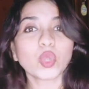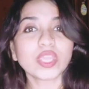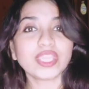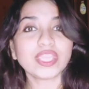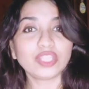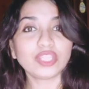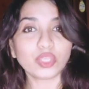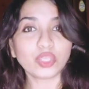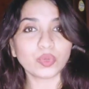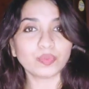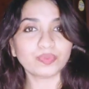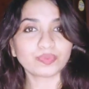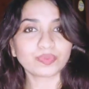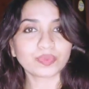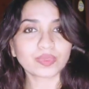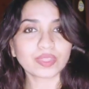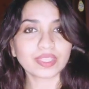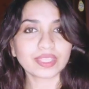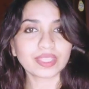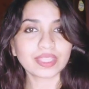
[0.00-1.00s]
indio,
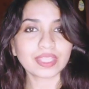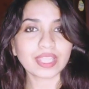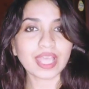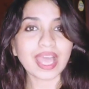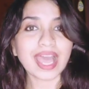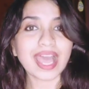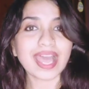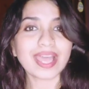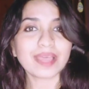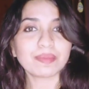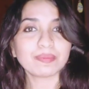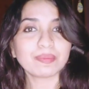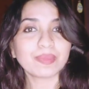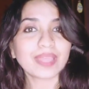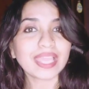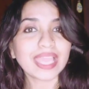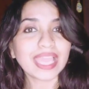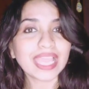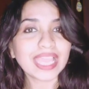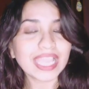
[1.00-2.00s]
I'm
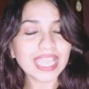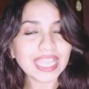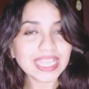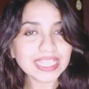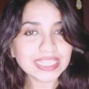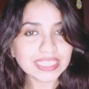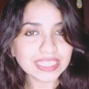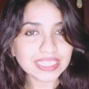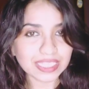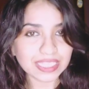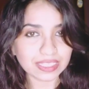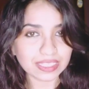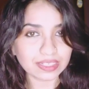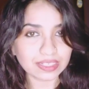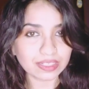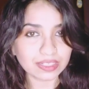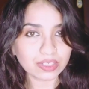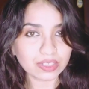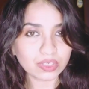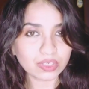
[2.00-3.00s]
Indian.